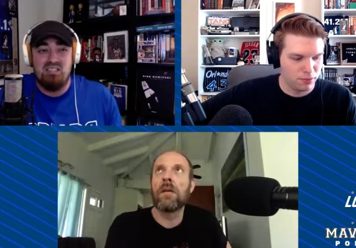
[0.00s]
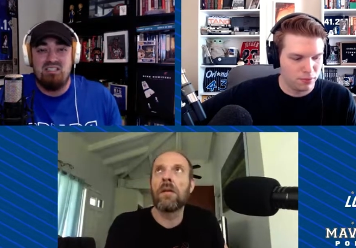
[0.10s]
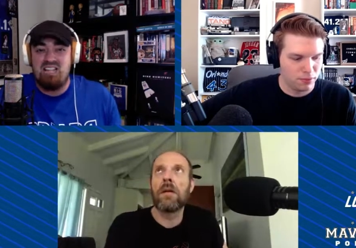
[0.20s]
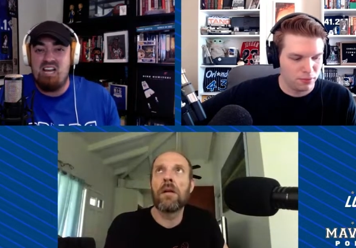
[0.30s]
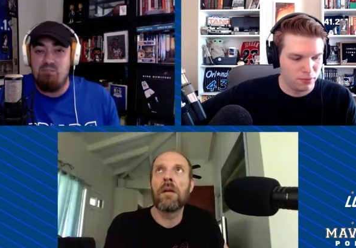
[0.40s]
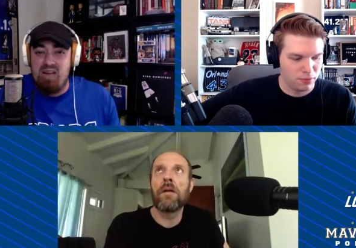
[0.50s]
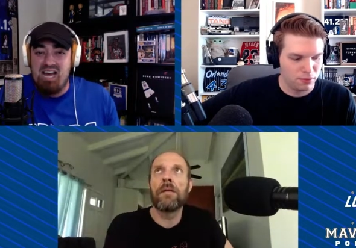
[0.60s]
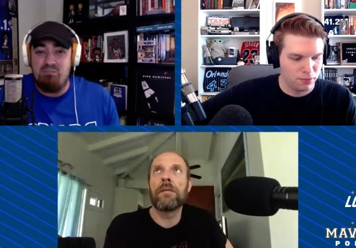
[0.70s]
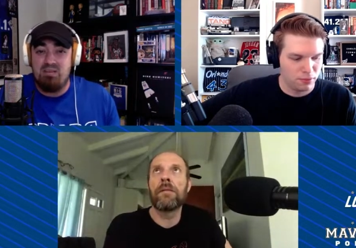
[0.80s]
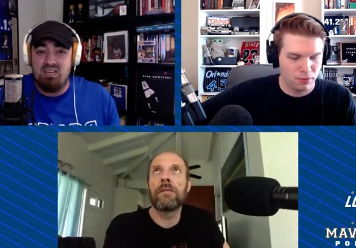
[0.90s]
Speaker 1: stand
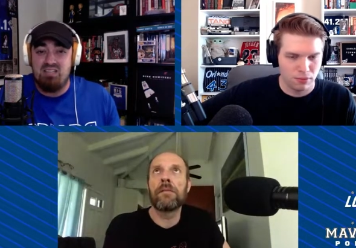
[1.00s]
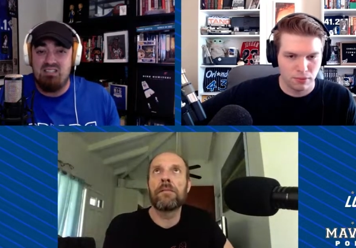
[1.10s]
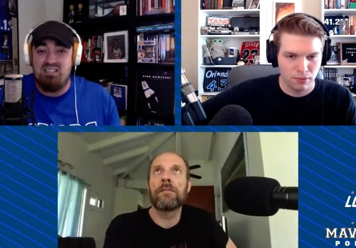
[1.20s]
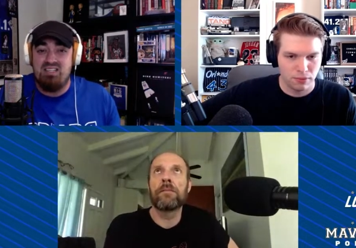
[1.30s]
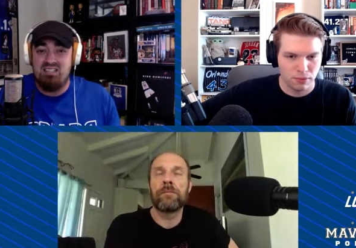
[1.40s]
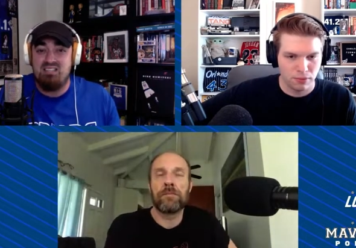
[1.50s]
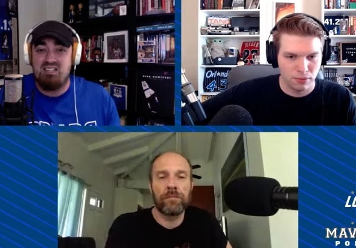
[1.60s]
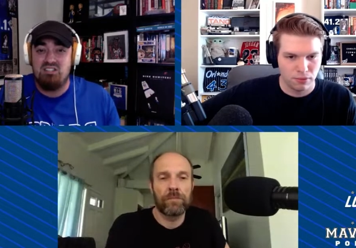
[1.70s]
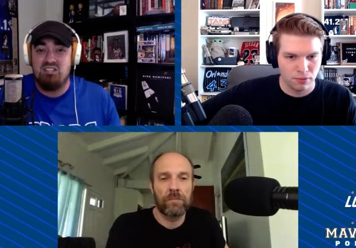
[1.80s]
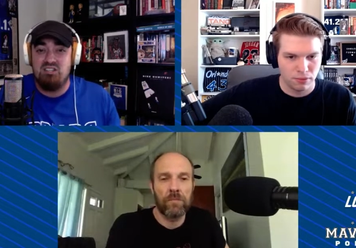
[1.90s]
pat because it is
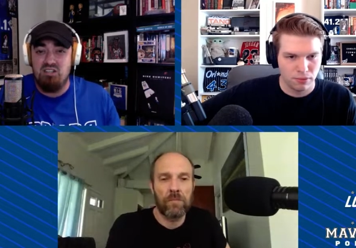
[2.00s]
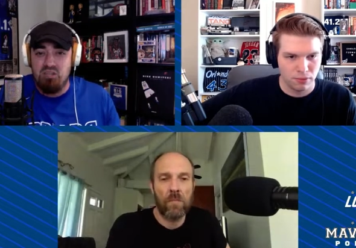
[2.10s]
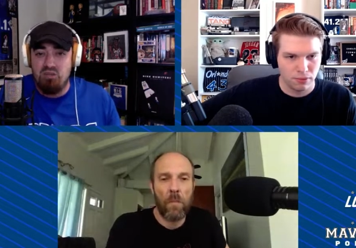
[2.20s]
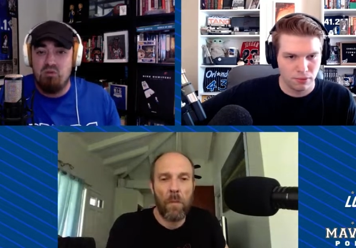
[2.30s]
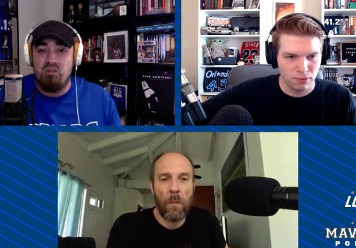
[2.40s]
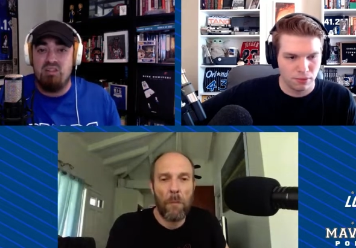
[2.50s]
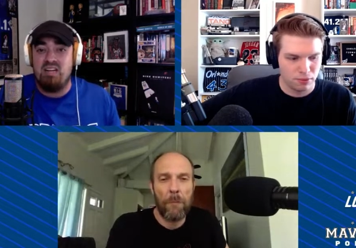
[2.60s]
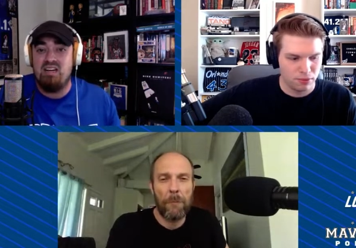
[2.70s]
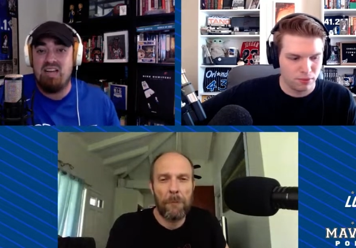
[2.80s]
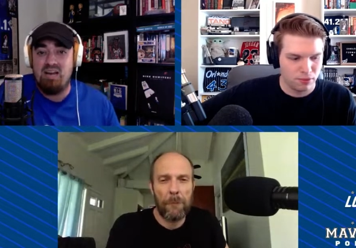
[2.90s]
such a new
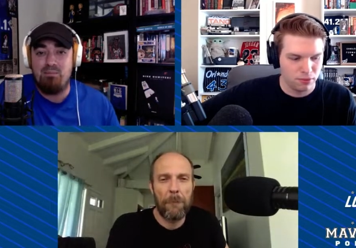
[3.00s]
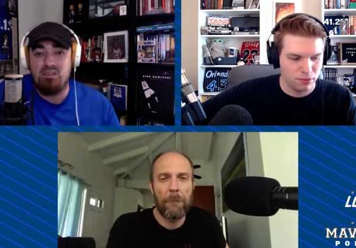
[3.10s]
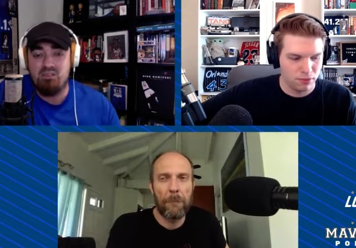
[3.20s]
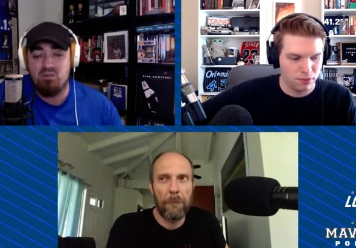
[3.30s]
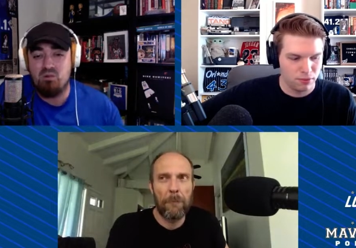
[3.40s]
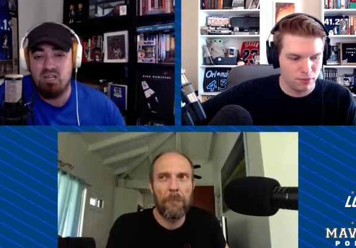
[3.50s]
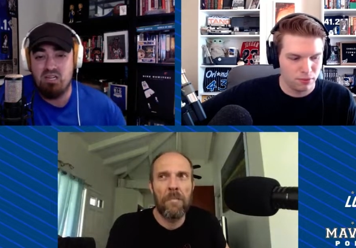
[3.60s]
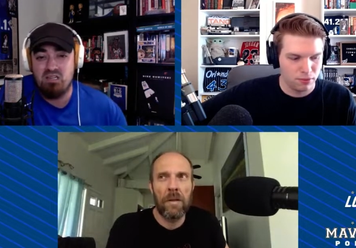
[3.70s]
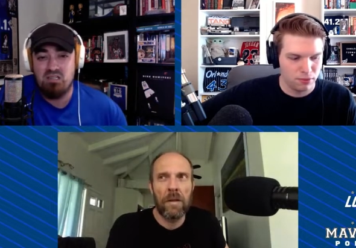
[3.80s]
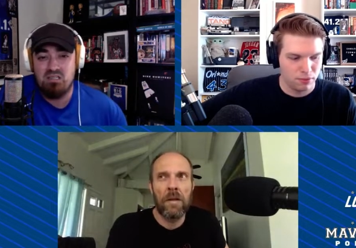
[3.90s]
thing happening so
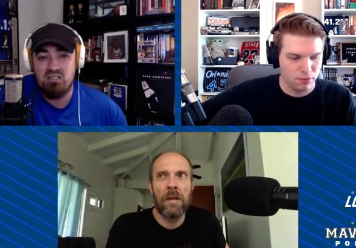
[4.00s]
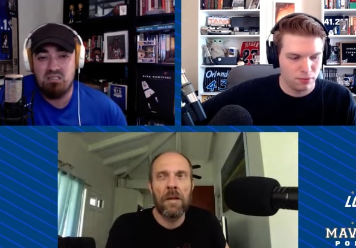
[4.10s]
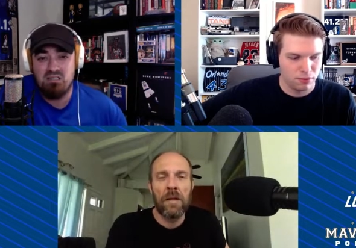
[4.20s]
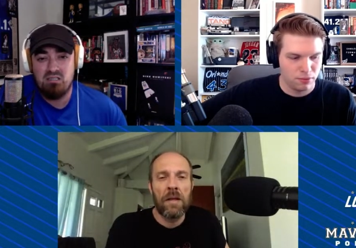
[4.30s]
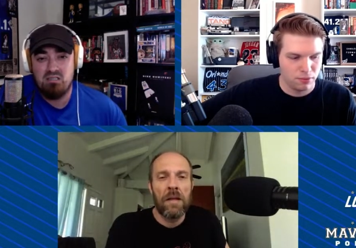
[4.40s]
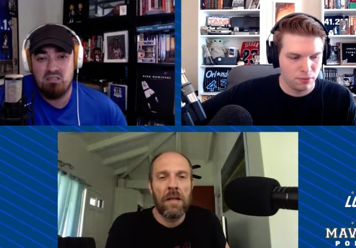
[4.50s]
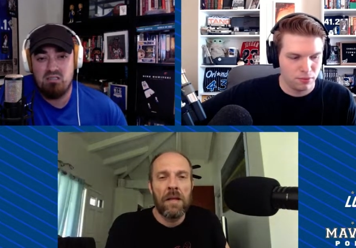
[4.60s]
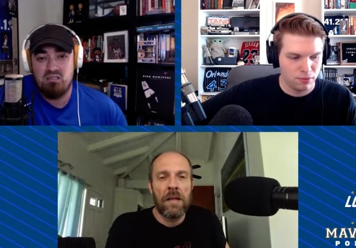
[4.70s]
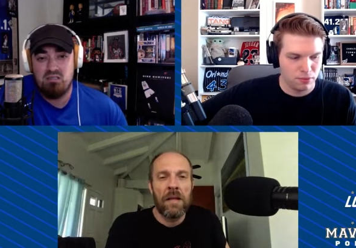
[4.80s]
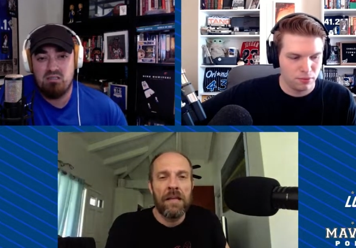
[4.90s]
quick?
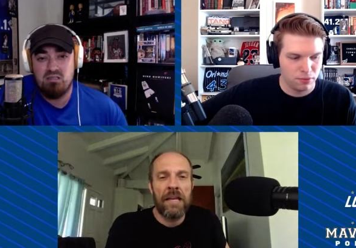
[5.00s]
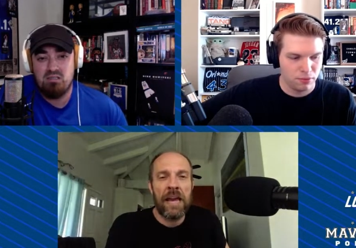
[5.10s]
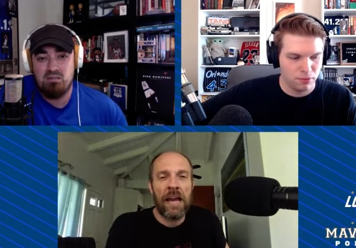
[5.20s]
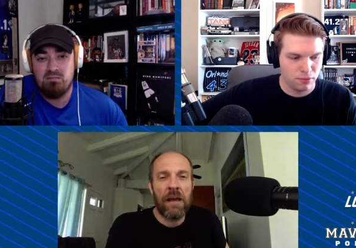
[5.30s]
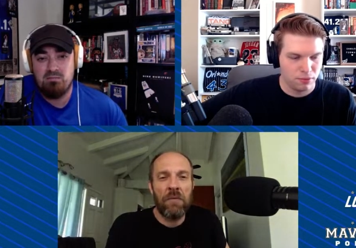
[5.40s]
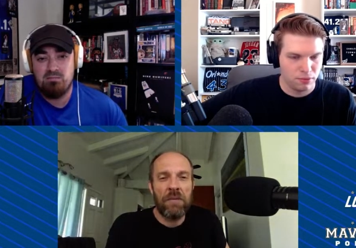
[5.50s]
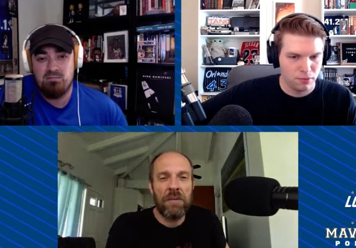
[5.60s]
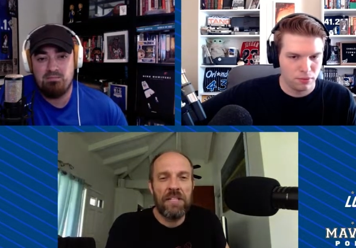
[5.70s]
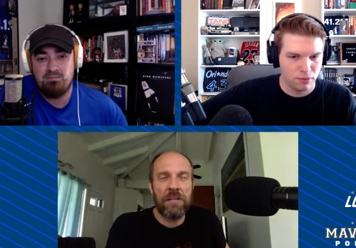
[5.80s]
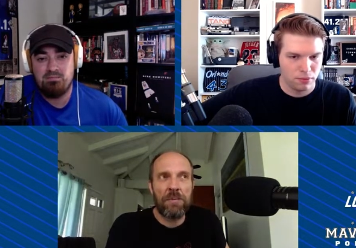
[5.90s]
Speaker 2: Yeah, I
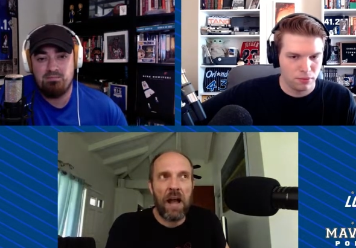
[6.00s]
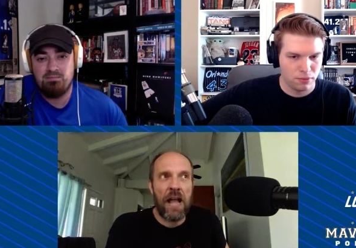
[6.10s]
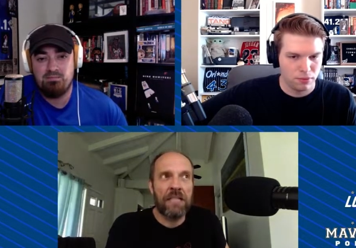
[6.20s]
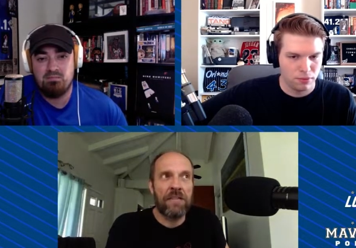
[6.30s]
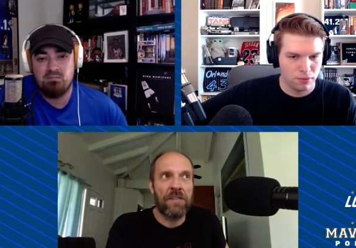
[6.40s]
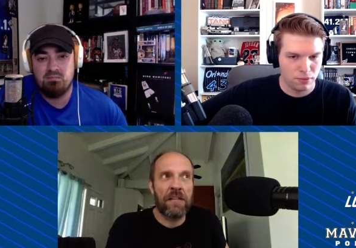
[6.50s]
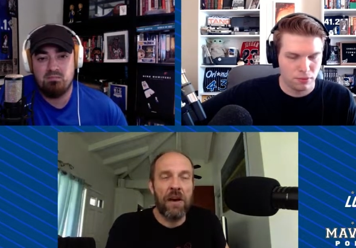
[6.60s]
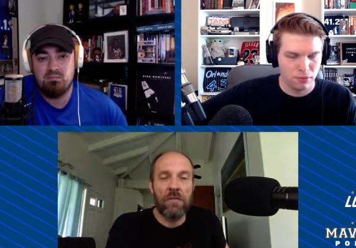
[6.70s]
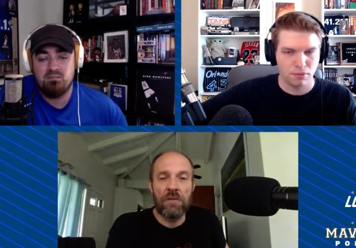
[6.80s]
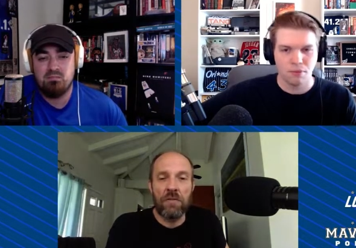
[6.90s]
wouldn't be surprised if
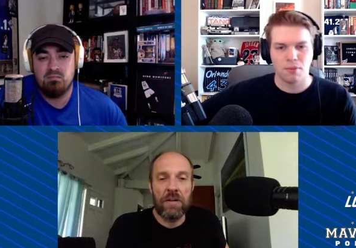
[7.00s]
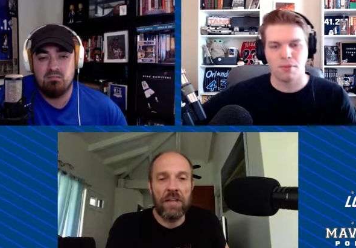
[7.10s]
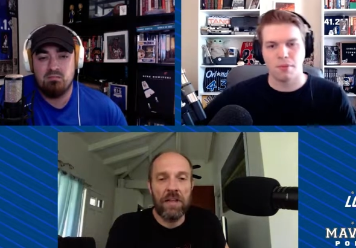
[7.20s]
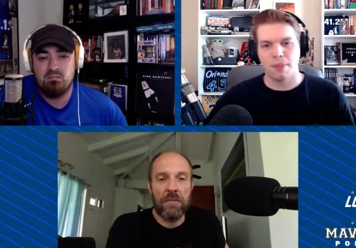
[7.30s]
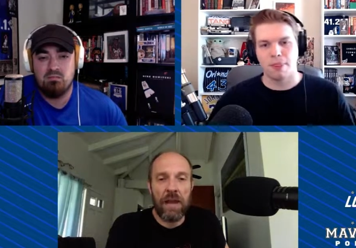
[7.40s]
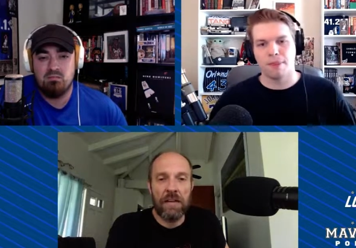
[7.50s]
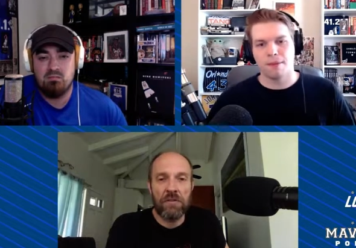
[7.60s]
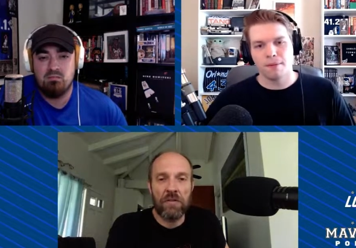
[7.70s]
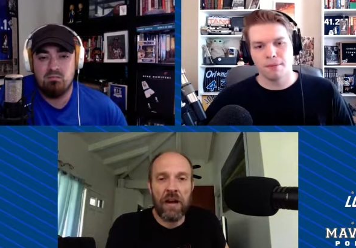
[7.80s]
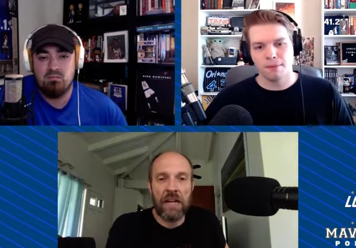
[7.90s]
they don't do anything
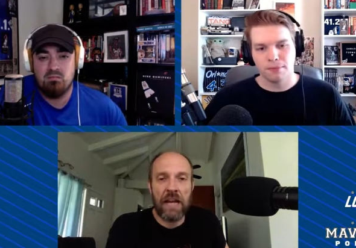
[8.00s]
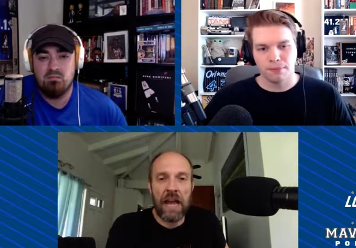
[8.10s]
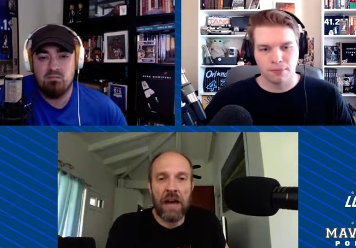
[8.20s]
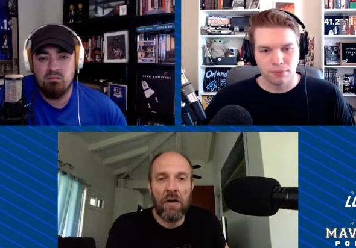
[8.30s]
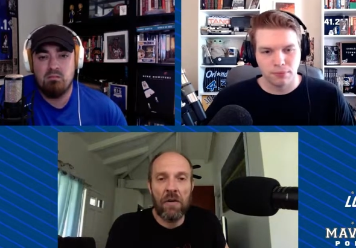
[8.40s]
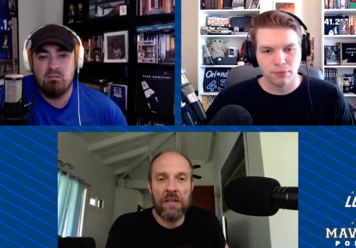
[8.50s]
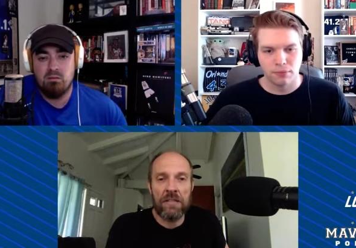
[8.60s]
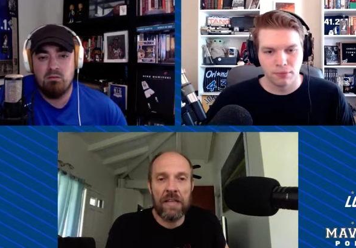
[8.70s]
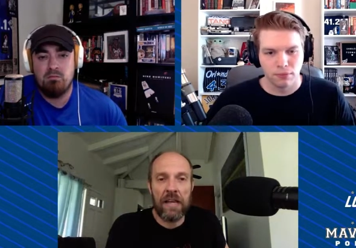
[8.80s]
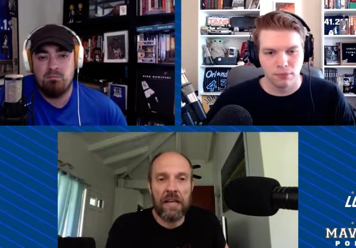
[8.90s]
major right now
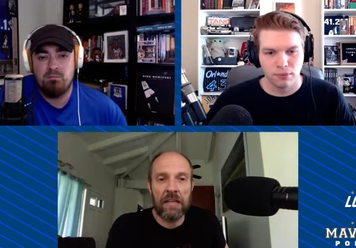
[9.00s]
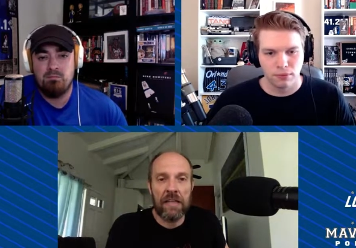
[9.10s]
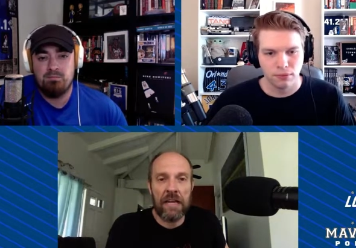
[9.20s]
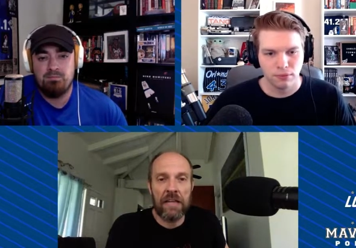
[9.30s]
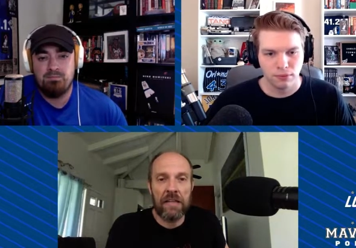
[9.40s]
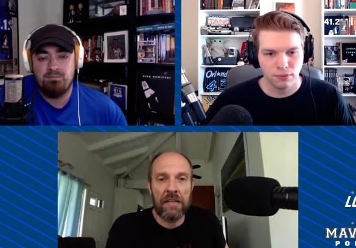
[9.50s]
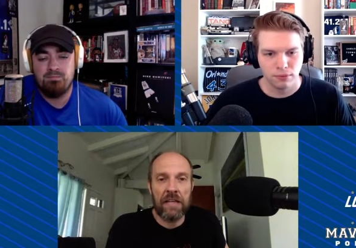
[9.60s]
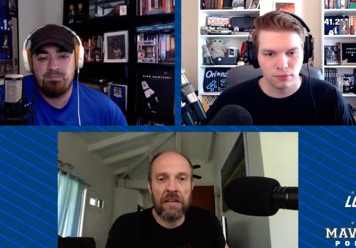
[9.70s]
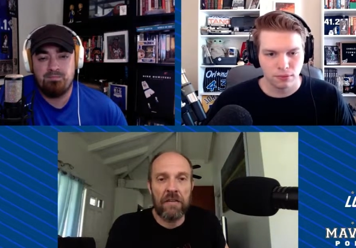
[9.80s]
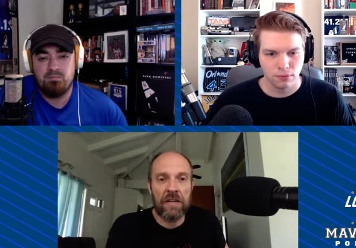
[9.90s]
as they let
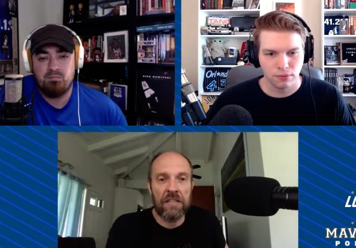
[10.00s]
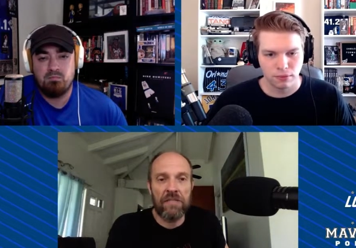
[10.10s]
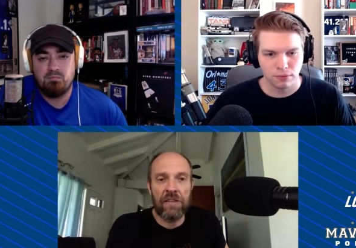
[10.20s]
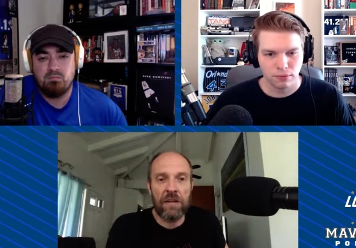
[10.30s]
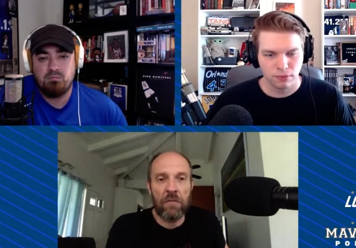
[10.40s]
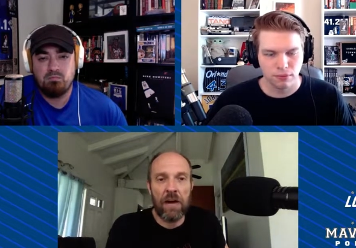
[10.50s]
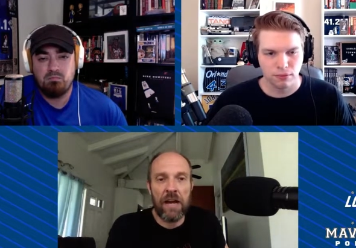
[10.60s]
Nico get his feet